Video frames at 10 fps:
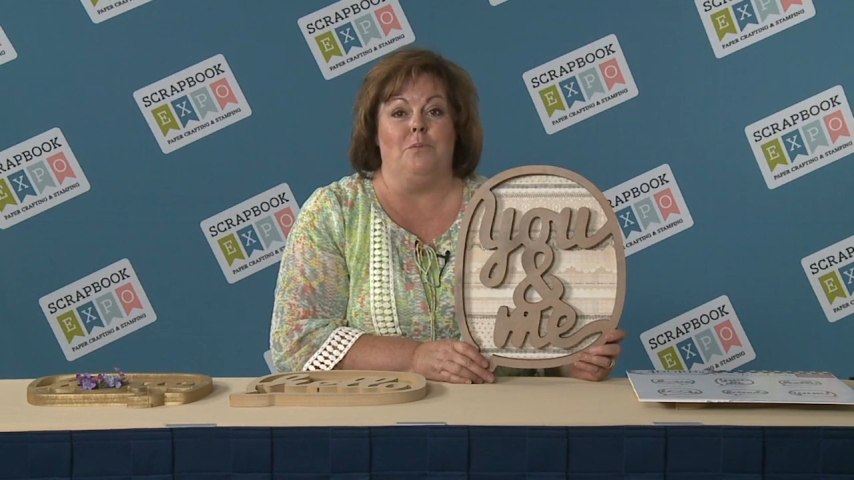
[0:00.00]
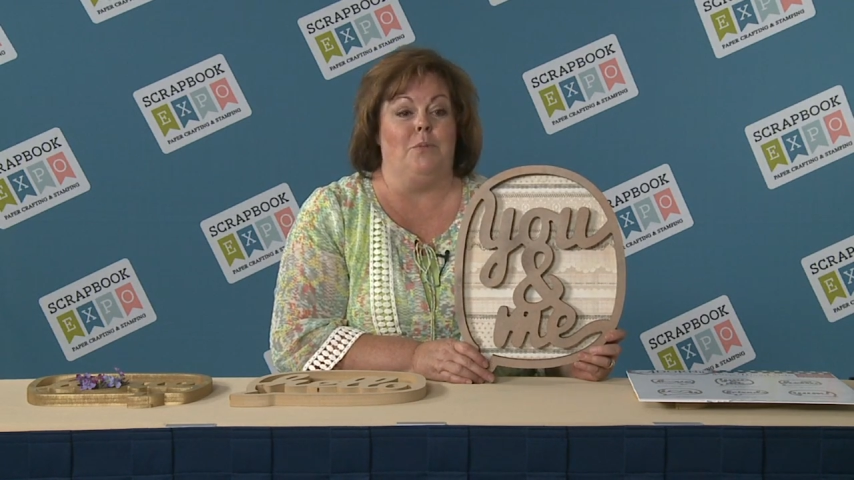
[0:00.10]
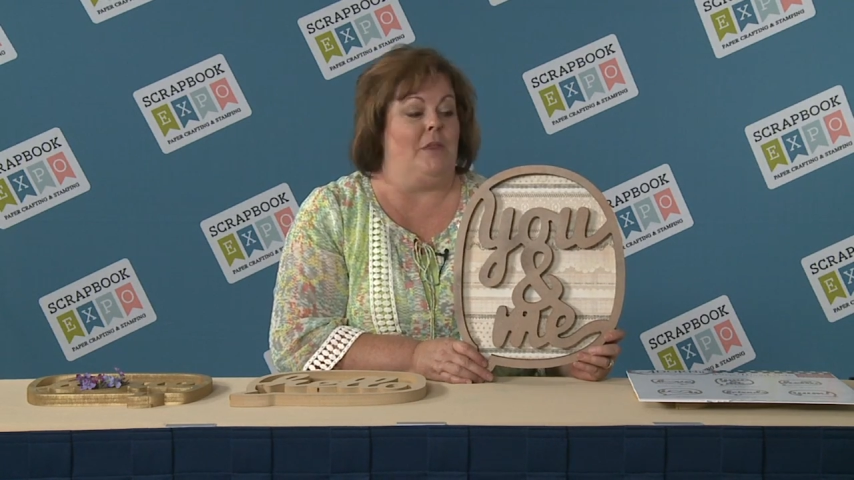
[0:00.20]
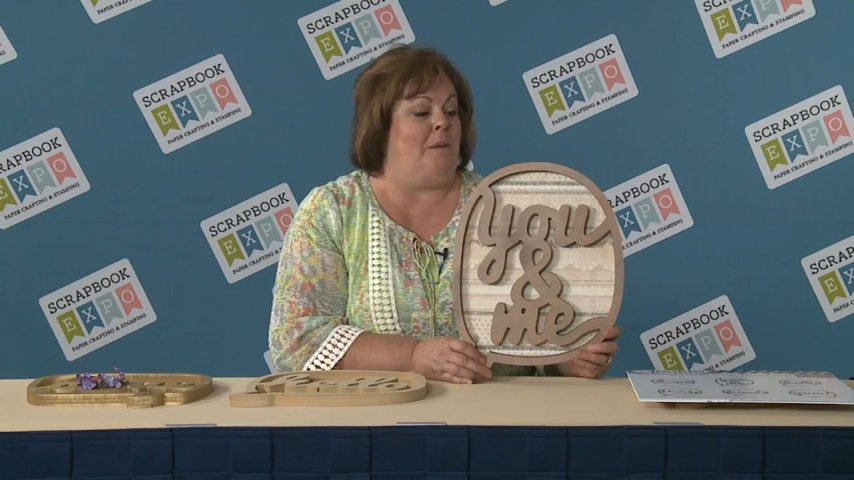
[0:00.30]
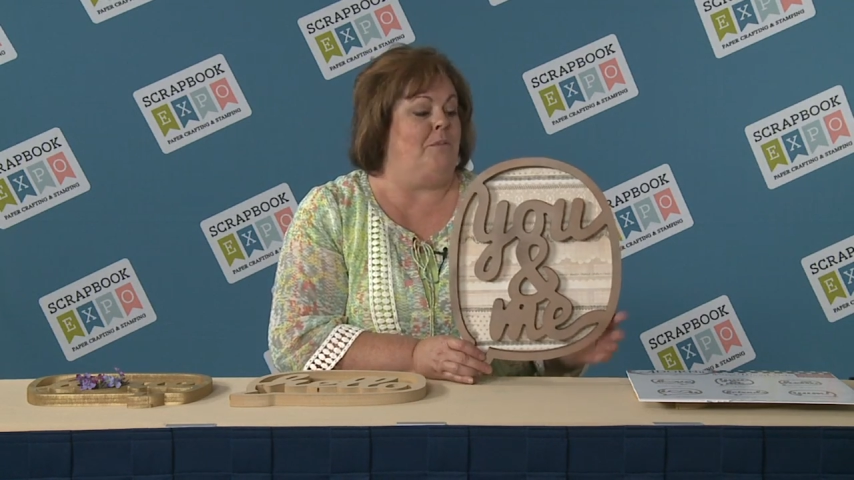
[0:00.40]

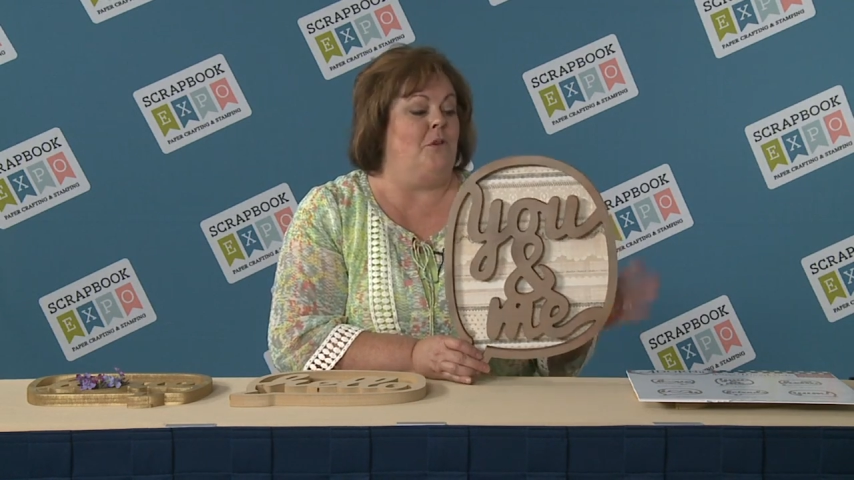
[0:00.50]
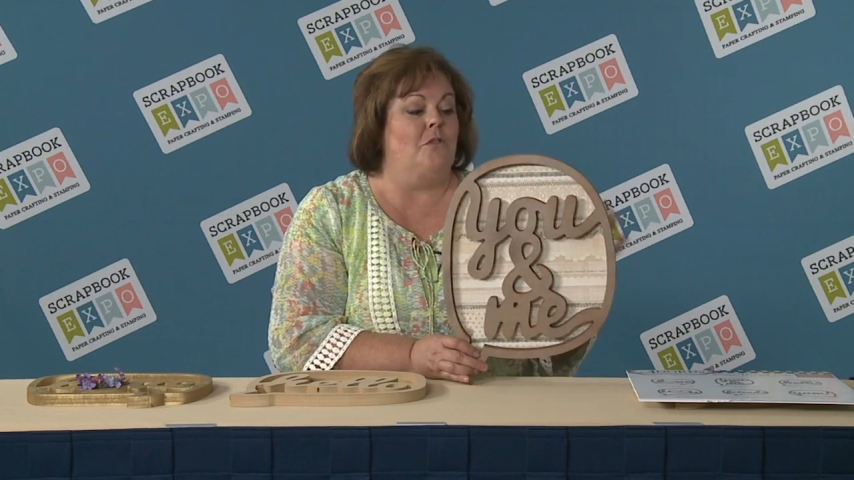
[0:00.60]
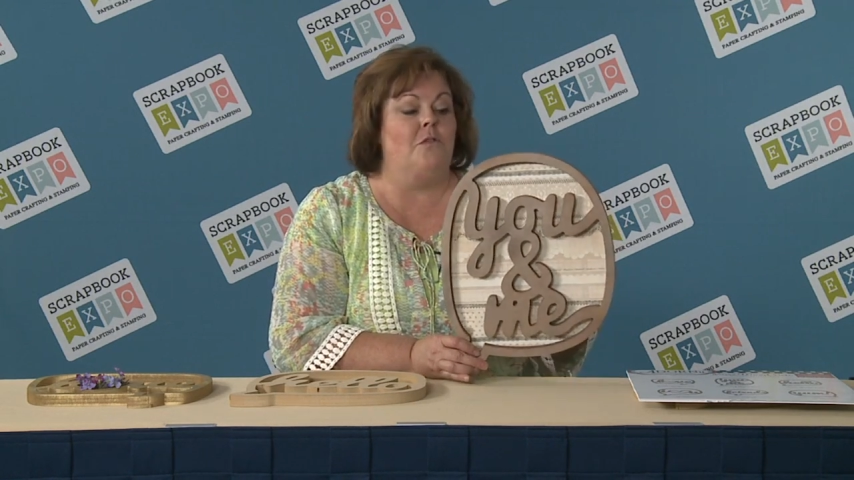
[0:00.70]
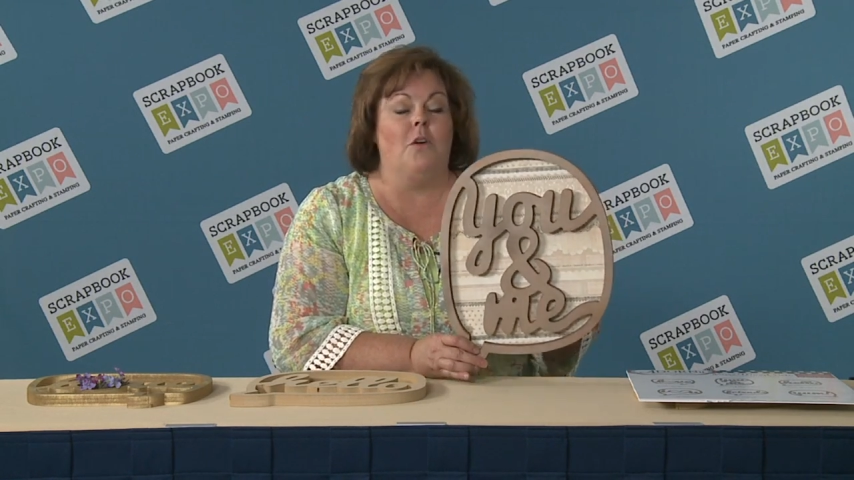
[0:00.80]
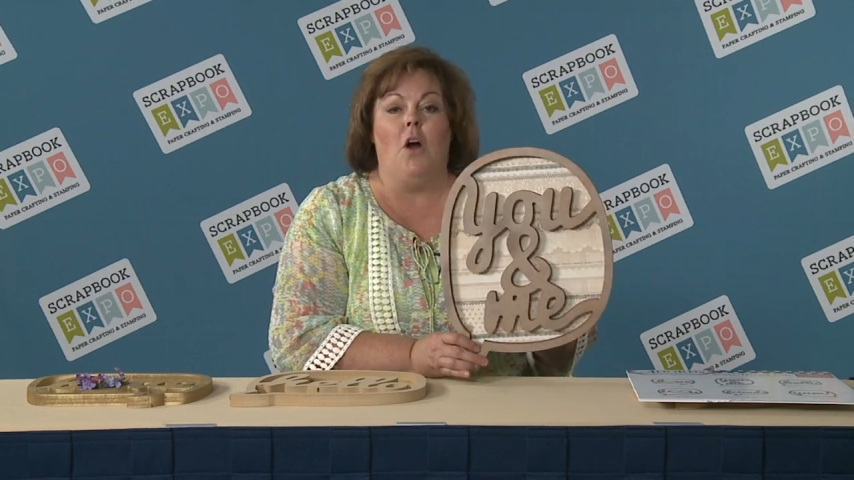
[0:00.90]
put that
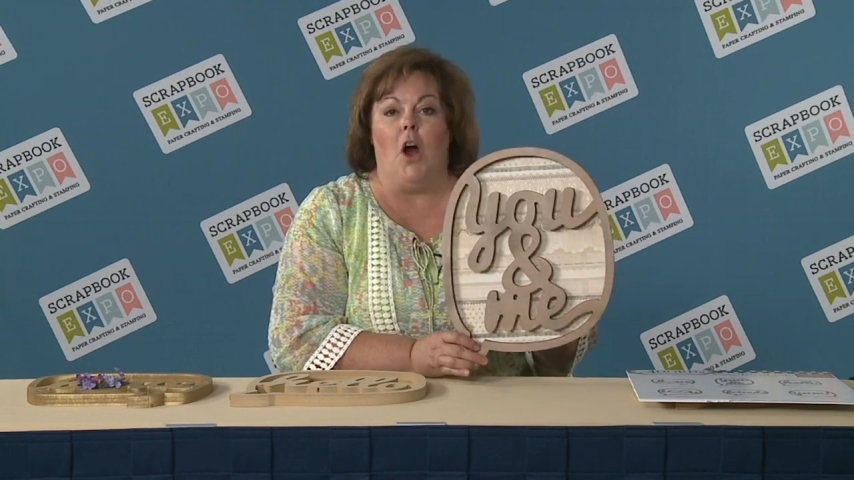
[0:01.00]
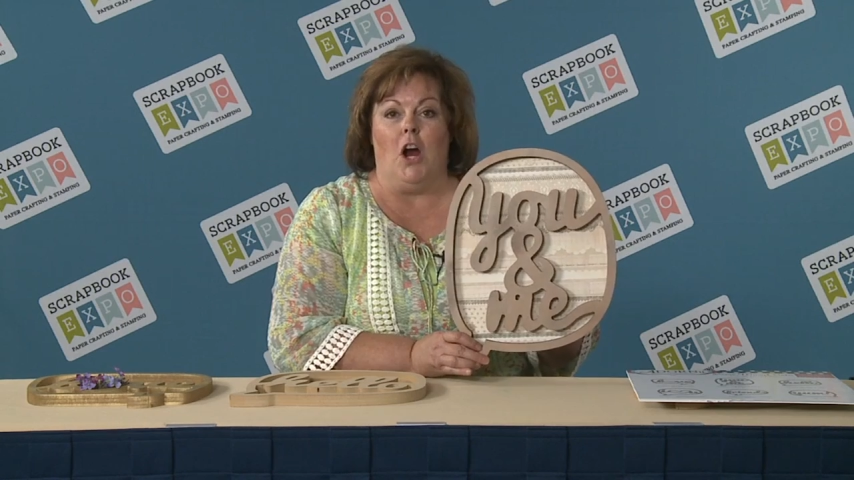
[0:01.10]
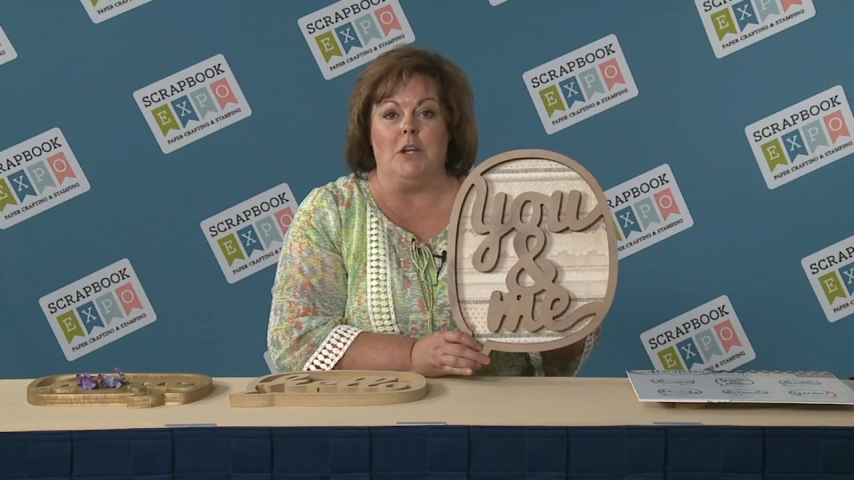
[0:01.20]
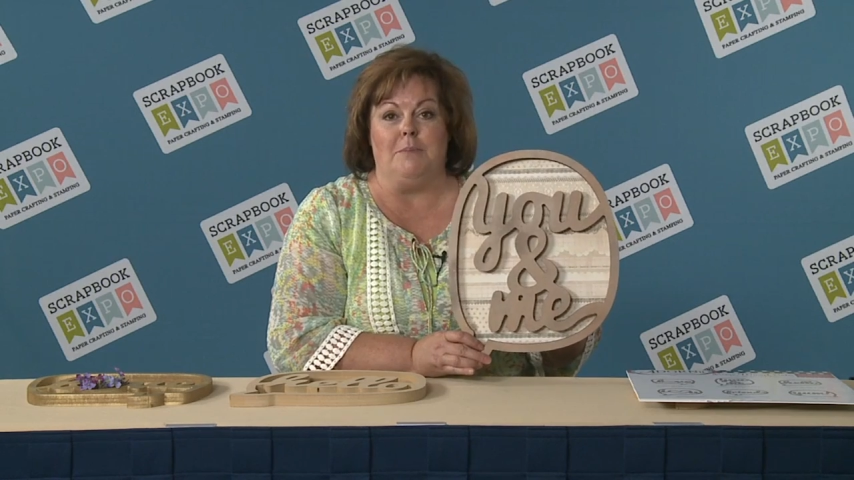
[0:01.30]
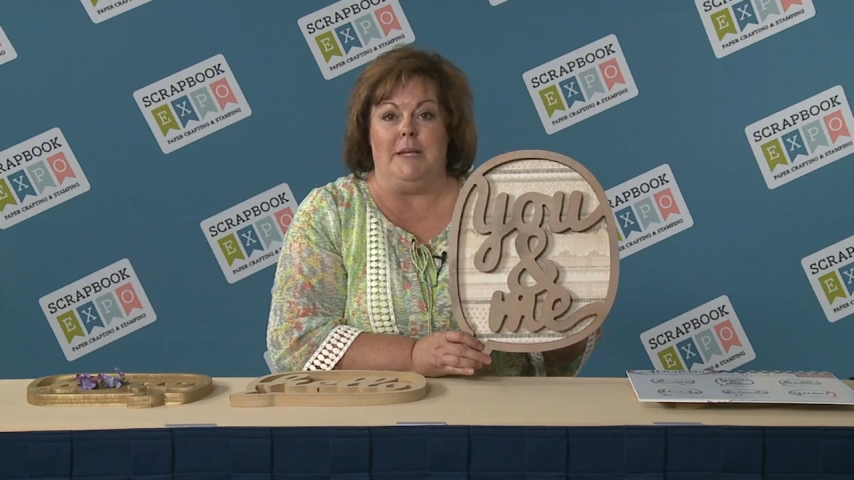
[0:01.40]
beautiful
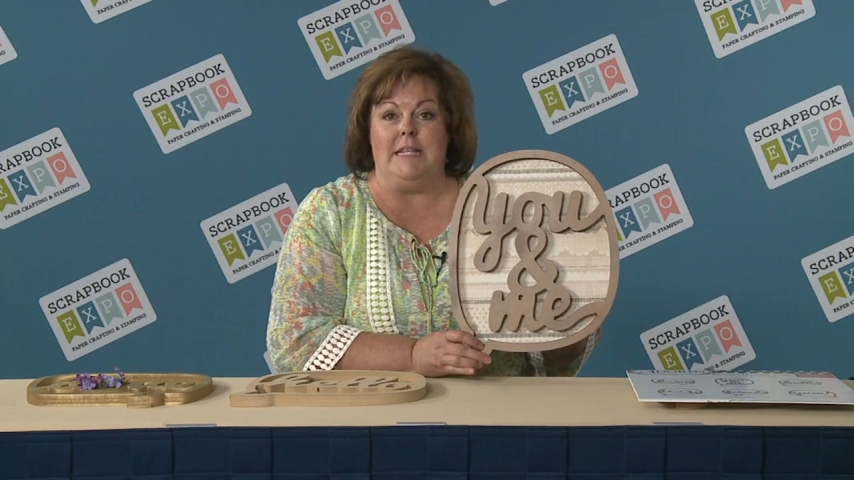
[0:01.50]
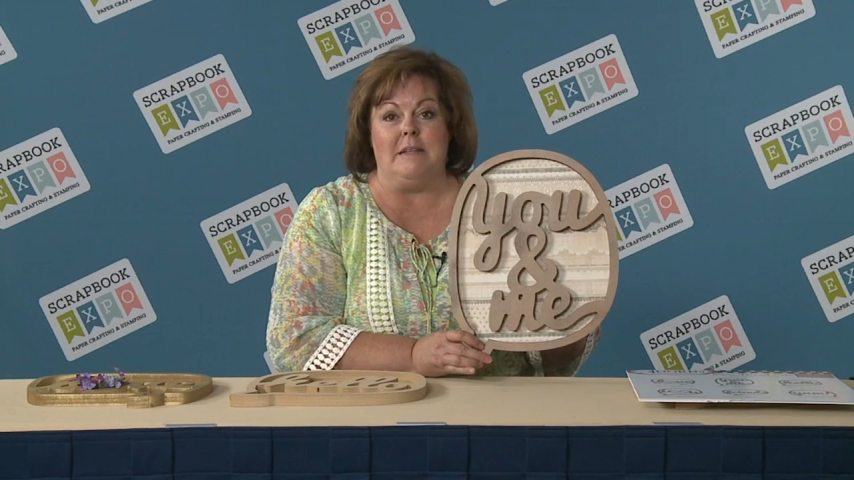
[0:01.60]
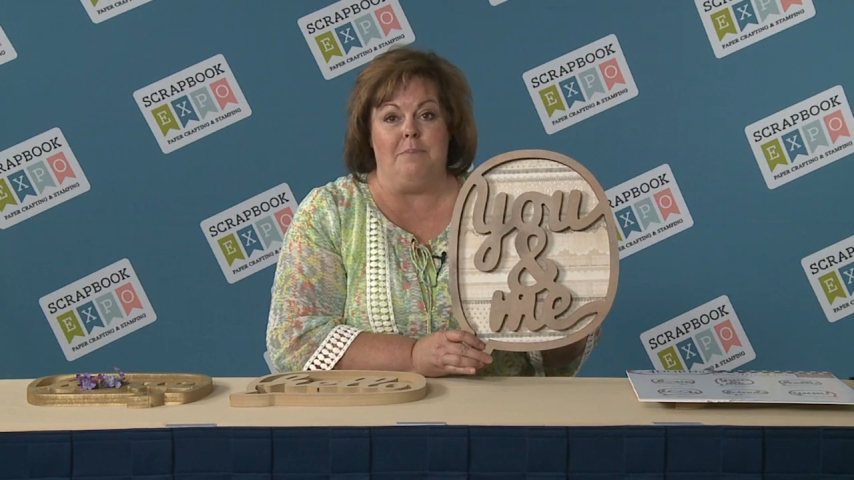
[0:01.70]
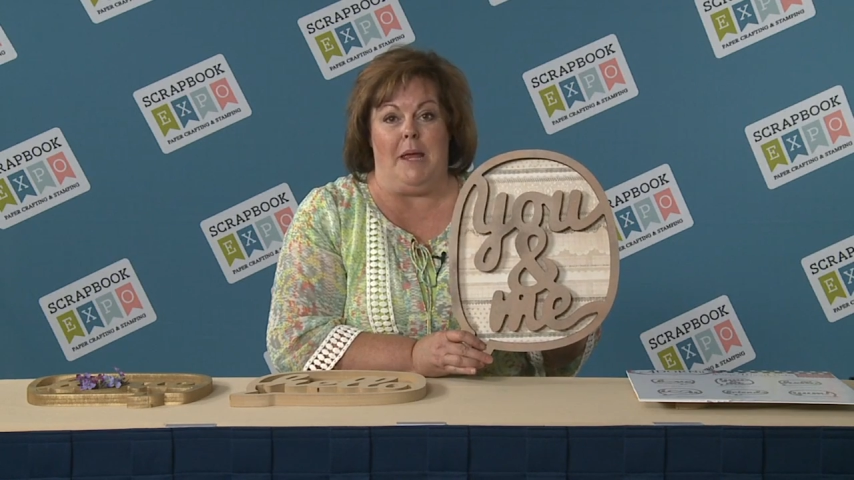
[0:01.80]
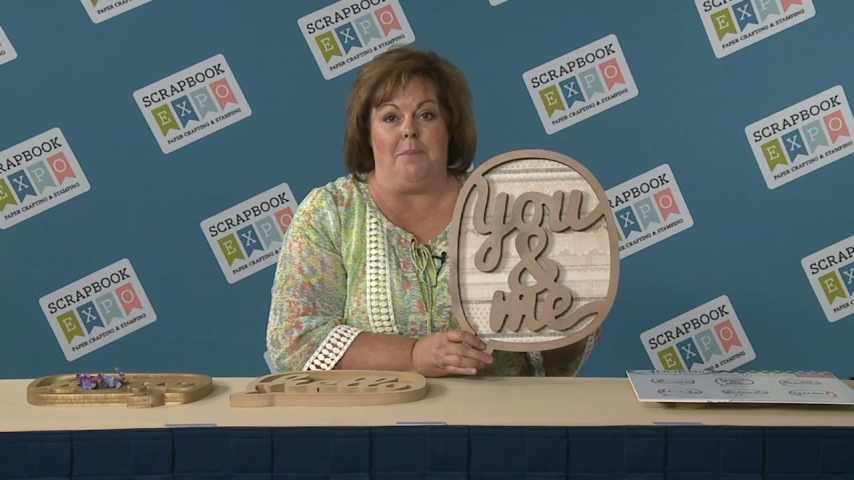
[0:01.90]
art piece
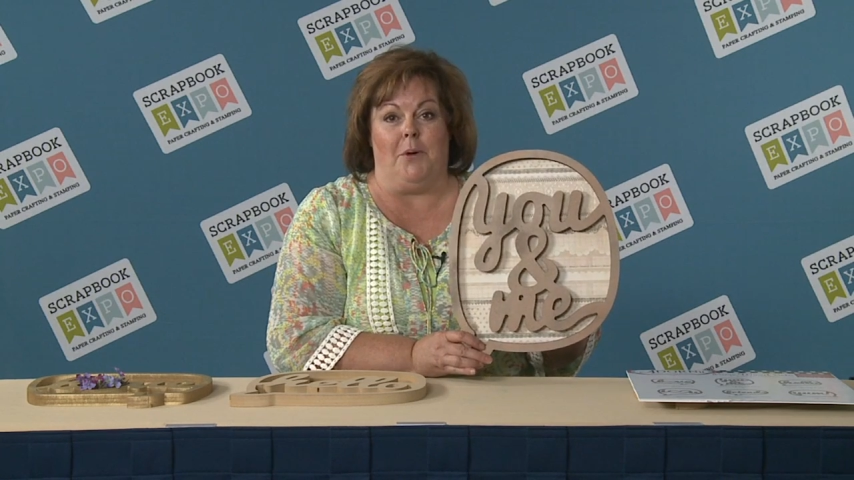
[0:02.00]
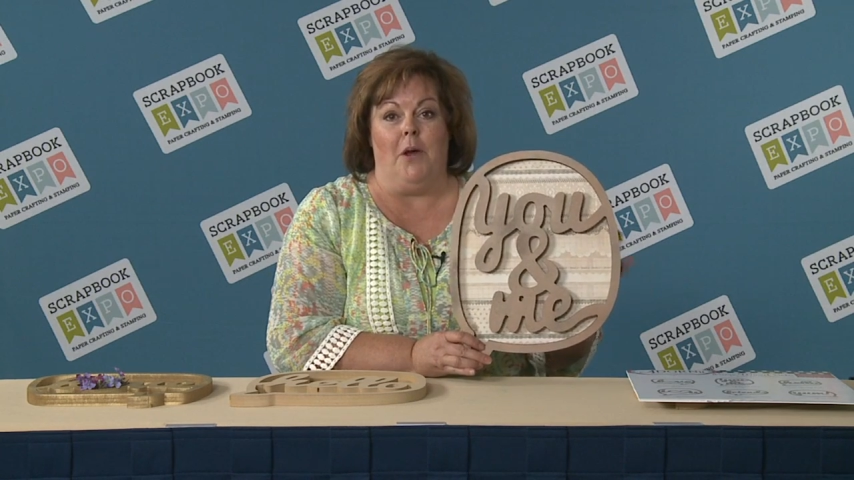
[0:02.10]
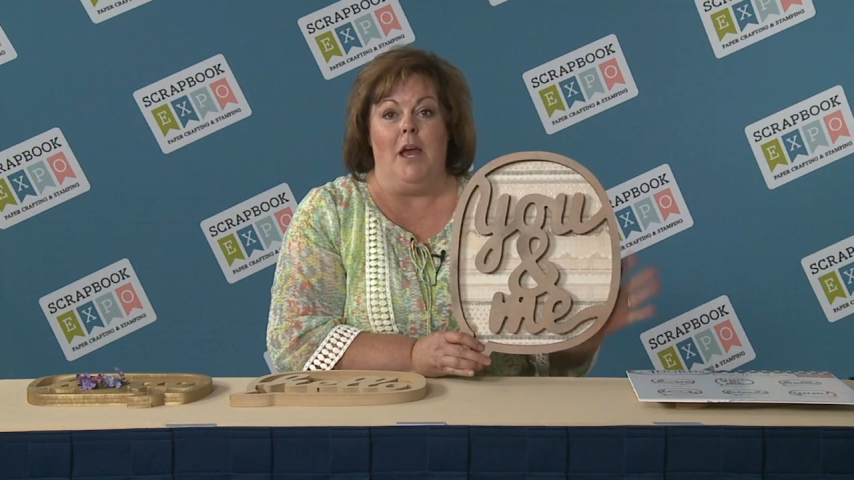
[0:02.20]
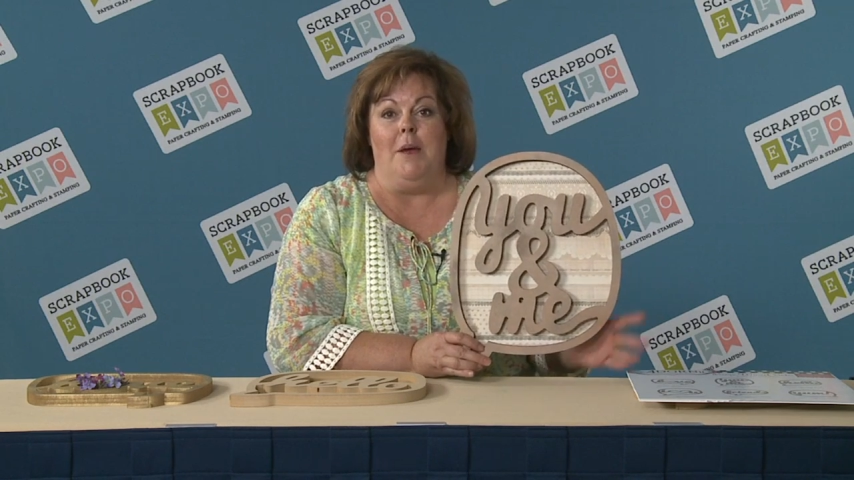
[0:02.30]
of paper